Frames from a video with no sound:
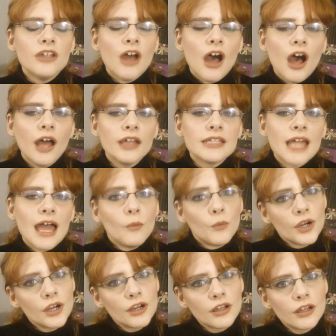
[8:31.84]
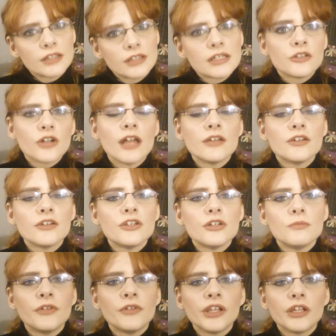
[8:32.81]
not at work, because I try to
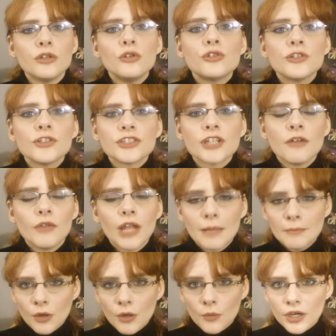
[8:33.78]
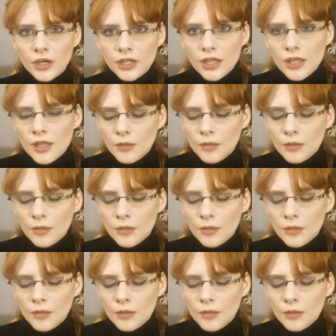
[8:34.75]
do really neutral stuff while I'm at work.